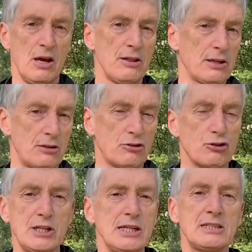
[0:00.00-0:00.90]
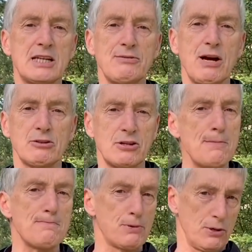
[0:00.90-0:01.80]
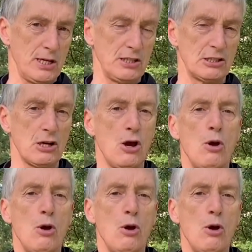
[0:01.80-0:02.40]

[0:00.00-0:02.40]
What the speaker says: that the trees give out, temperines,